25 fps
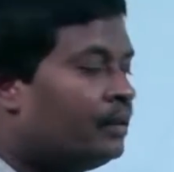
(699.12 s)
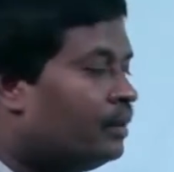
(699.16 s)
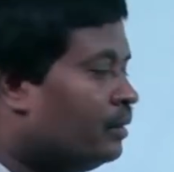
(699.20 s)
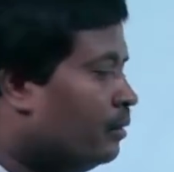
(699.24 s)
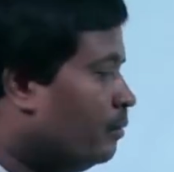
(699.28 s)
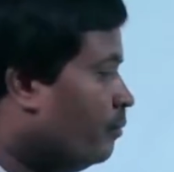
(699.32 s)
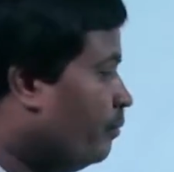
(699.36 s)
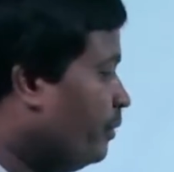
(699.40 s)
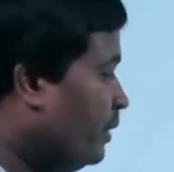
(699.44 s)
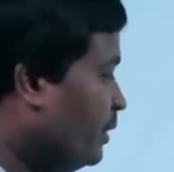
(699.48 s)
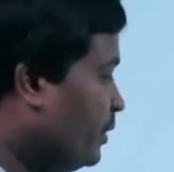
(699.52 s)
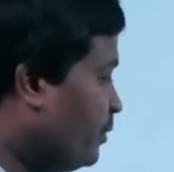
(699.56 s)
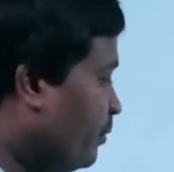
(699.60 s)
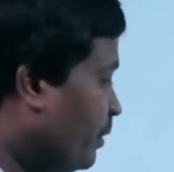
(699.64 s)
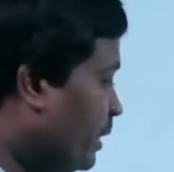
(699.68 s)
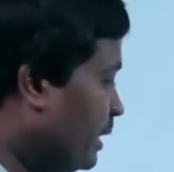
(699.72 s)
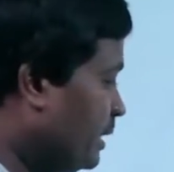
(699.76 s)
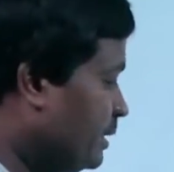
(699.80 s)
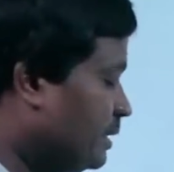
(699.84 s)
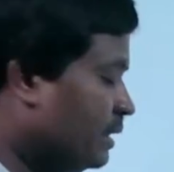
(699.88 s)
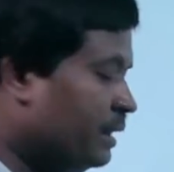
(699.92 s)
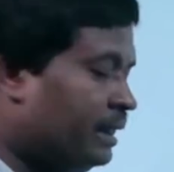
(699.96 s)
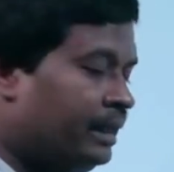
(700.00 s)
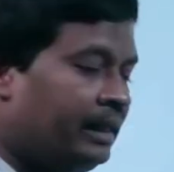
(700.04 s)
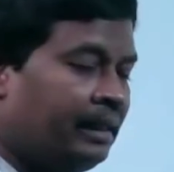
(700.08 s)
means what is
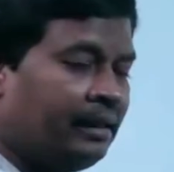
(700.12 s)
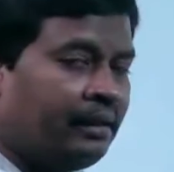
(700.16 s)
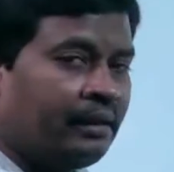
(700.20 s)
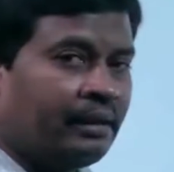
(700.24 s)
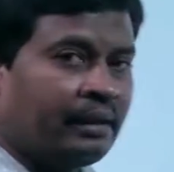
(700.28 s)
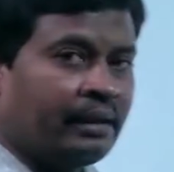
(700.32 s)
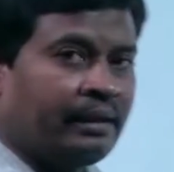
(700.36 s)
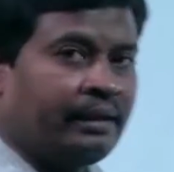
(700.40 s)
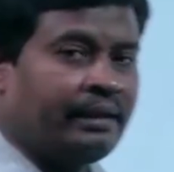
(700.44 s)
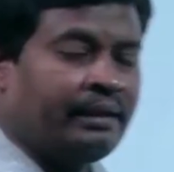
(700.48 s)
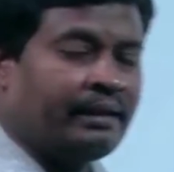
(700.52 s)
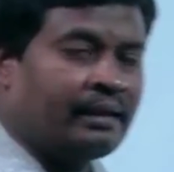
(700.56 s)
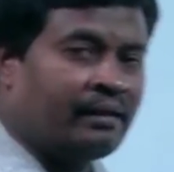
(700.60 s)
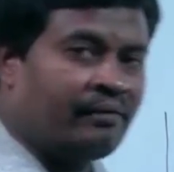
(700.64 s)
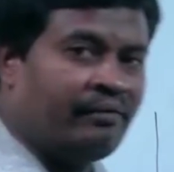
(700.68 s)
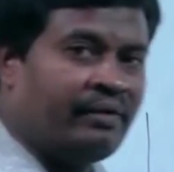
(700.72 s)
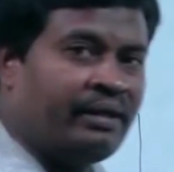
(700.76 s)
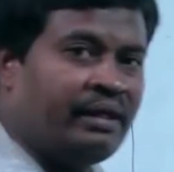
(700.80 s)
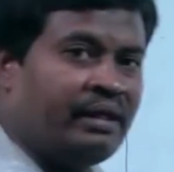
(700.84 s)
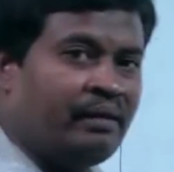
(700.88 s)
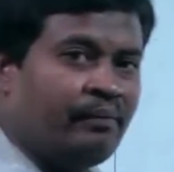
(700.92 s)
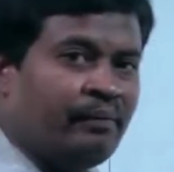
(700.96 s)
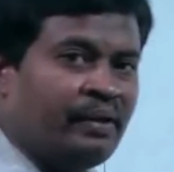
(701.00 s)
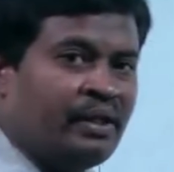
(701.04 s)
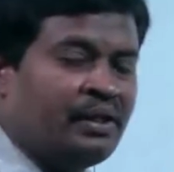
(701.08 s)
the
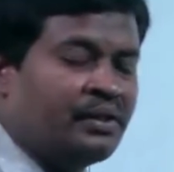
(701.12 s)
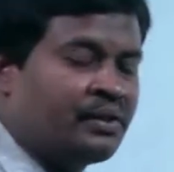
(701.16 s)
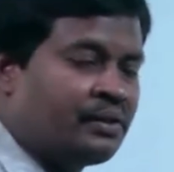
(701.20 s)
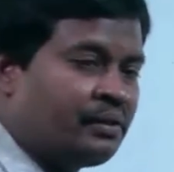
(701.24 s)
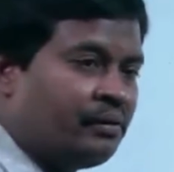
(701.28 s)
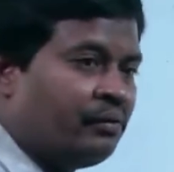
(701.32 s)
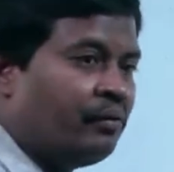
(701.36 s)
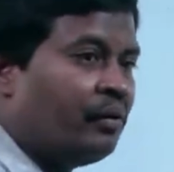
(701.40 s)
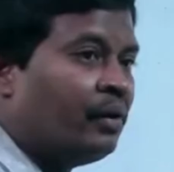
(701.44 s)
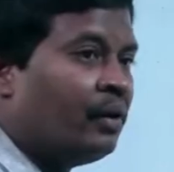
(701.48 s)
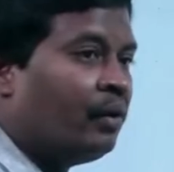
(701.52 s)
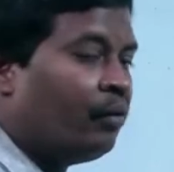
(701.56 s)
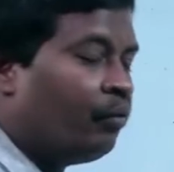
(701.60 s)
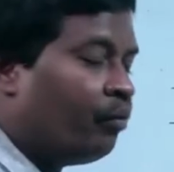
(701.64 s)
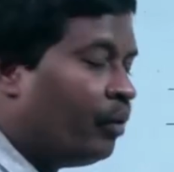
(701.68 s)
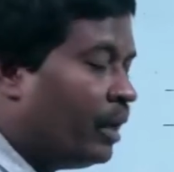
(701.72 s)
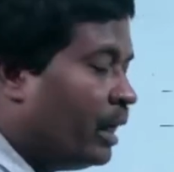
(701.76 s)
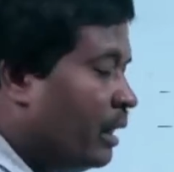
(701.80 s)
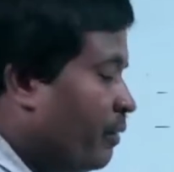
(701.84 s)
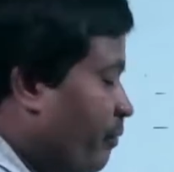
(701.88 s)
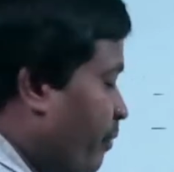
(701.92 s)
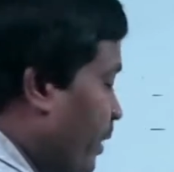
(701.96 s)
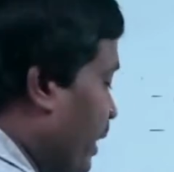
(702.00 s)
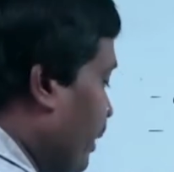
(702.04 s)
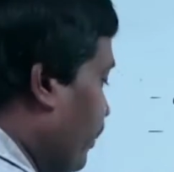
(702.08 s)
intervening means
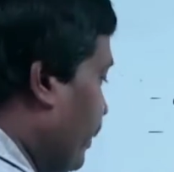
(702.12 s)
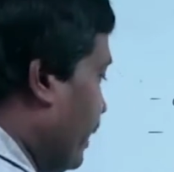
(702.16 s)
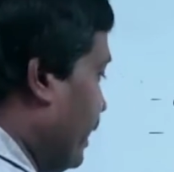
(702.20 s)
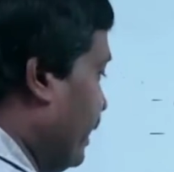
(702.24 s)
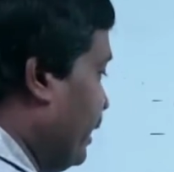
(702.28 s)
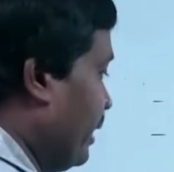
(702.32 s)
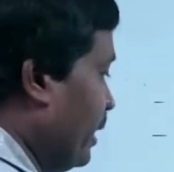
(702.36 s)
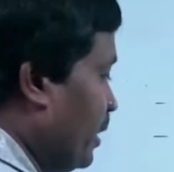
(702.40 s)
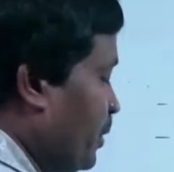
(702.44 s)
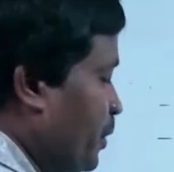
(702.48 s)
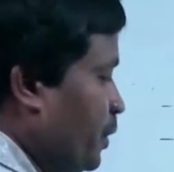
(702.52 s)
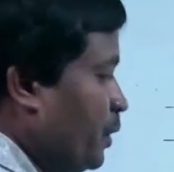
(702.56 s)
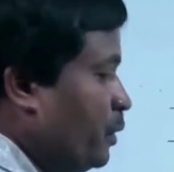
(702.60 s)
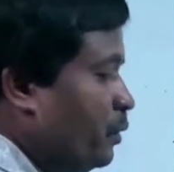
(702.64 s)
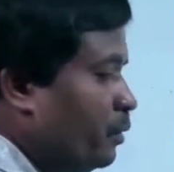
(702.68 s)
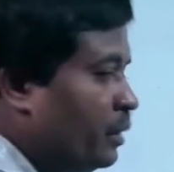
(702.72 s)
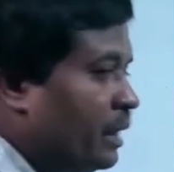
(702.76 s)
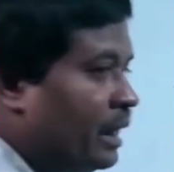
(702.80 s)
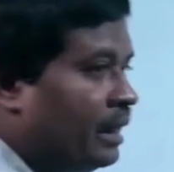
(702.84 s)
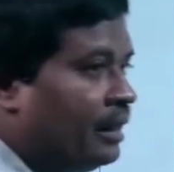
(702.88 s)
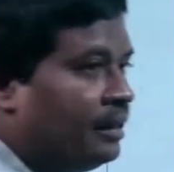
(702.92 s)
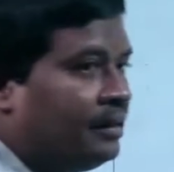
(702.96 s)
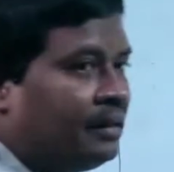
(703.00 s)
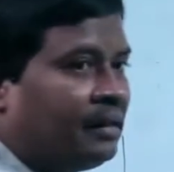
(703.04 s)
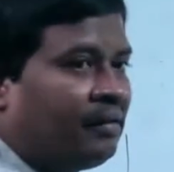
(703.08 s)
one fiber attached to the
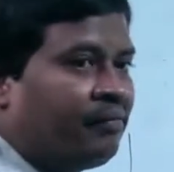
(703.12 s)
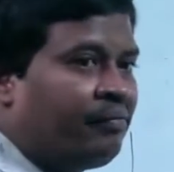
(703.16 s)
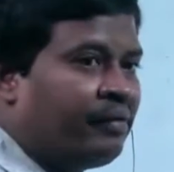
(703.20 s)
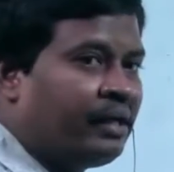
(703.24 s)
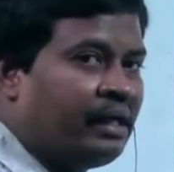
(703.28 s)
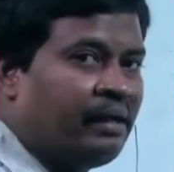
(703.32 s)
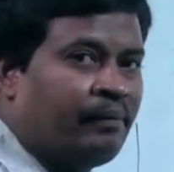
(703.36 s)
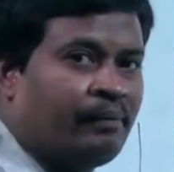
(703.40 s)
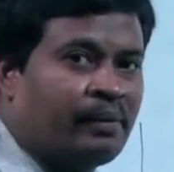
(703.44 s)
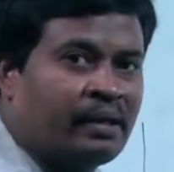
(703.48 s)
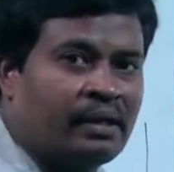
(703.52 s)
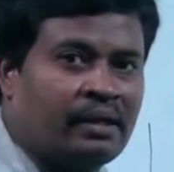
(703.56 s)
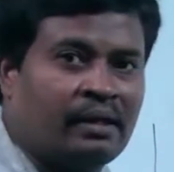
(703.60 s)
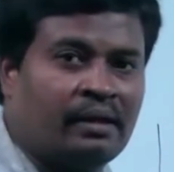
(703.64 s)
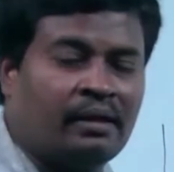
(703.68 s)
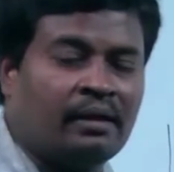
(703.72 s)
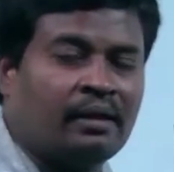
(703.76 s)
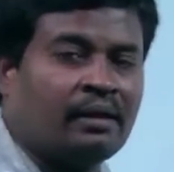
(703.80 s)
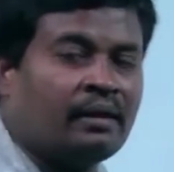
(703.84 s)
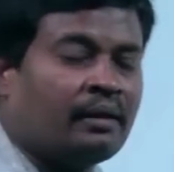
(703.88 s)
another fiber,